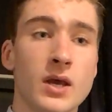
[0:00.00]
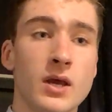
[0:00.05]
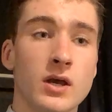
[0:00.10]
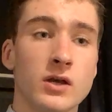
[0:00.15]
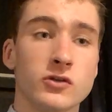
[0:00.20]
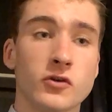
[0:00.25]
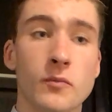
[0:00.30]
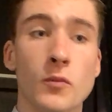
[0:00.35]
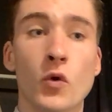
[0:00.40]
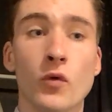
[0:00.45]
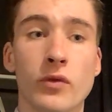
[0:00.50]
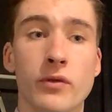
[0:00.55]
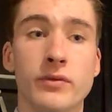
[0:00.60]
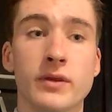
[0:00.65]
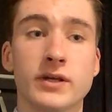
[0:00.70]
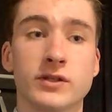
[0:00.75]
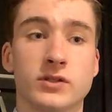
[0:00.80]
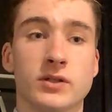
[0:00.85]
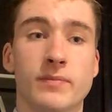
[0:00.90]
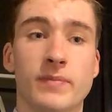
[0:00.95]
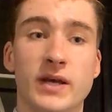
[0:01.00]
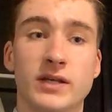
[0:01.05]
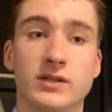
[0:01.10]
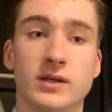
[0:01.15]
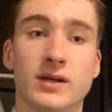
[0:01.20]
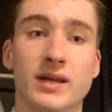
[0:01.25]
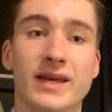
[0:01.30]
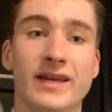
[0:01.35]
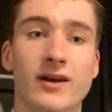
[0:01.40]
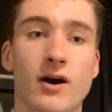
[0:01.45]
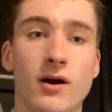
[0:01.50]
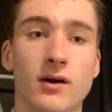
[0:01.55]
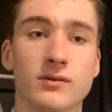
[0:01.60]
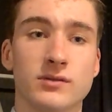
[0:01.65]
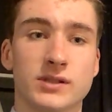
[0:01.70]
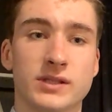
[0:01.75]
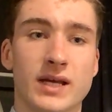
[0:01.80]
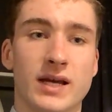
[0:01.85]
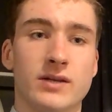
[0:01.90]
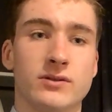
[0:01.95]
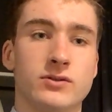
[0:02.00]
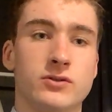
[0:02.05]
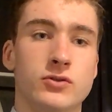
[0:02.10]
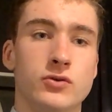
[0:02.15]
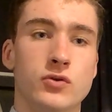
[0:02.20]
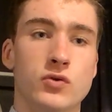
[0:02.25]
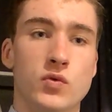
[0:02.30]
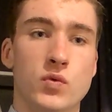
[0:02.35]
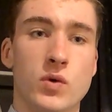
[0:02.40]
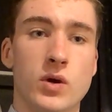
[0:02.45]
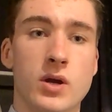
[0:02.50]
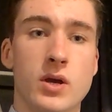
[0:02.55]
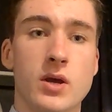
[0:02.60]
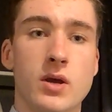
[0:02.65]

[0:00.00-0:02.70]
So more than this, to basically enhance that, to